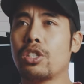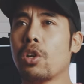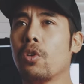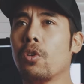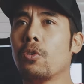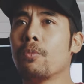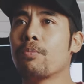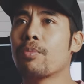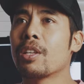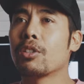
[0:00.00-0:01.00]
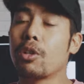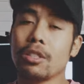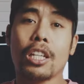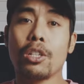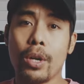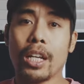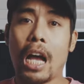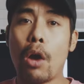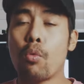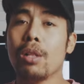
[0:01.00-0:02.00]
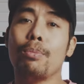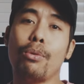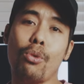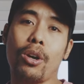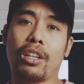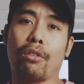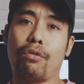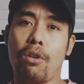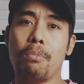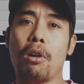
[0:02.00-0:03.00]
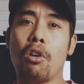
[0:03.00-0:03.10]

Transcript: So, considering I will be working from